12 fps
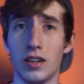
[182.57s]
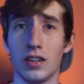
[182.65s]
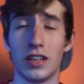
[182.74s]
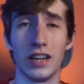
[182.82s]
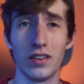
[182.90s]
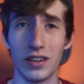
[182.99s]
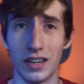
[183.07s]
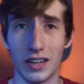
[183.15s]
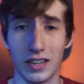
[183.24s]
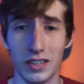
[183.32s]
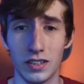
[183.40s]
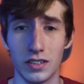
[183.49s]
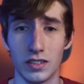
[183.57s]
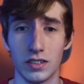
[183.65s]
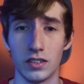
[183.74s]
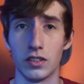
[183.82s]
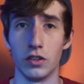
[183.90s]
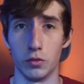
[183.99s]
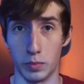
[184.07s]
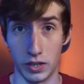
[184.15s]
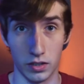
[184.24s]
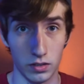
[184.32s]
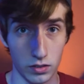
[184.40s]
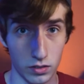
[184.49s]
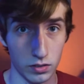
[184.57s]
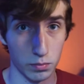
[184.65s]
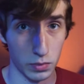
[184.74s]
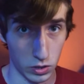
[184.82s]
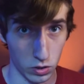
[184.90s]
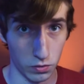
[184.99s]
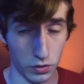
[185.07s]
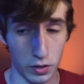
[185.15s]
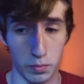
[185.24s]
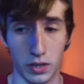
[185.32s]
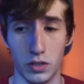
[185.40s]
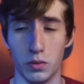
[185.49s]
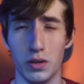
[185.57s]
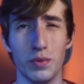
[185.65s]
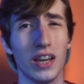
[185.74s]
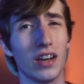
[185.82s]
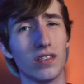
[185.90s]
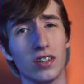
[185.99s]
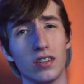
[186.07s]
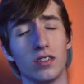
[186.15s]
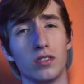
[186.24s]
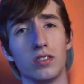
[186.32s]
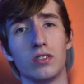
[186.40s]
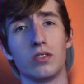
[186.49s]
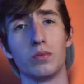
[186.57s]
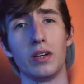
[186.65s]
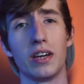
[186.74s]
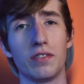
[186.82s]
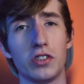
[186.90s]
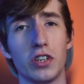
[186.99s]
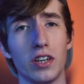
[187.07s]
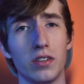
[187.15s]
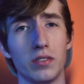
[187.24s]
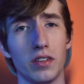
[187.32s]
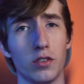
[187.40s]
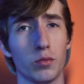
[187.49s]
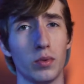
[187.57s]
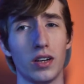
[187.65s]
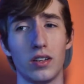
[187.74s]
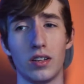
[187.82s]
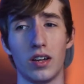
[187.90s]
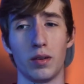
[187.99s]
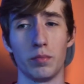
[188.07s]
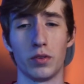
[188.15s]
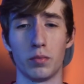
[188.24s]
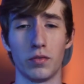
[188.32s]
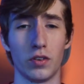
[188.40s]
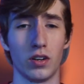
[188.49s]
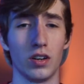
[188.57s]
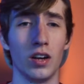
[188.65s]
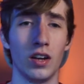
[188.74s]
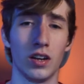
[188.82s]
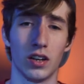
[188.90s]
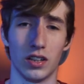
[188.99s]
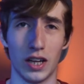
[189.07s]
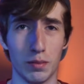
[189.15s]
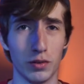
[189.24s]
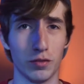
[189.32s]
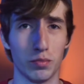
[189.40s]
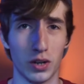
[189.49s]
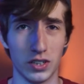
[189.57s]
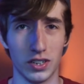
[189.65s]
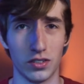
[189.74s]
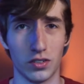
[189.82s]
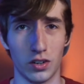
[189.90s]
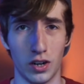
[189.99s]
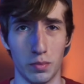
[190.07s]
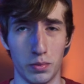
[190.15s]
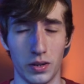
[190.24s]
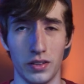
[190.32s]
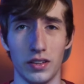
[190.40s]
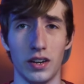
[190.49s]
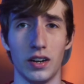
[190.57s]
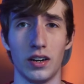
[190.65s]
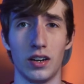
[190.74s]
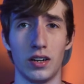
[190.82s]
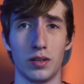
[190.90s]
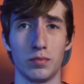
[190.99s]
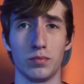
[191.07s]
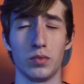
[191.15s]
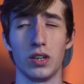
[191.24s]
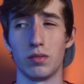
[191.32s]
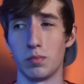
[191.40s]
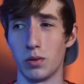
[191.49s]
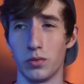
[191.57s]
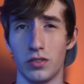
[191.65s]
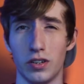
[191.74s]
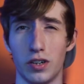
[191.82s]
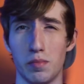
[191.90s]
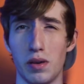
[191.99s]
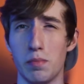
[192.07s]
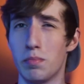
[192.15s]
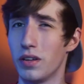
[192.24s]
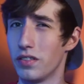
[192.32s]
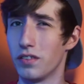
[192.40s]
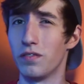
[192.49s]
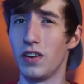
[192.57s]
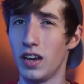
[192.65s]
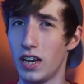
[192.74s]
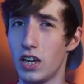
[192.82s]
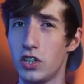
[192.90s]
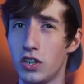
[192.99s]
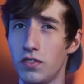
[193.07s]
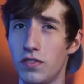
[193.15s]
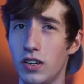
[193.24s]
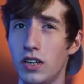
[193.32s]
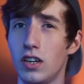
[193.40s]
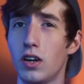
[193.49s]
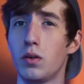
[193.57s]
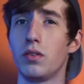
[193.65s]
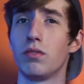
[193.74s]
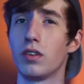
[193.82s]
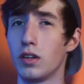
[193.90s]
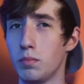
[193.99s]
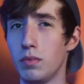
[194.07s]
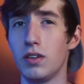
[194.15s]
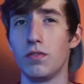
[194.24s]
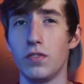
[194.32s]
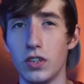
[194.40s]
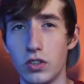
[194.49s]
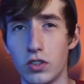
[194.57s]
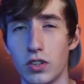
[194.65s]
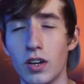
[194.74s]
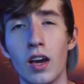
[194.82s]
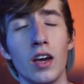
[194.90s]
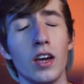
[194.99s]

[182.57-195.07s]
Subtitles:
Claire and I, Claire's my girlfriend, by the way, we have a channel as well. Some of our collaborative projects are up on there. We haven't posted in a bit, but the vacation video is going to be featured.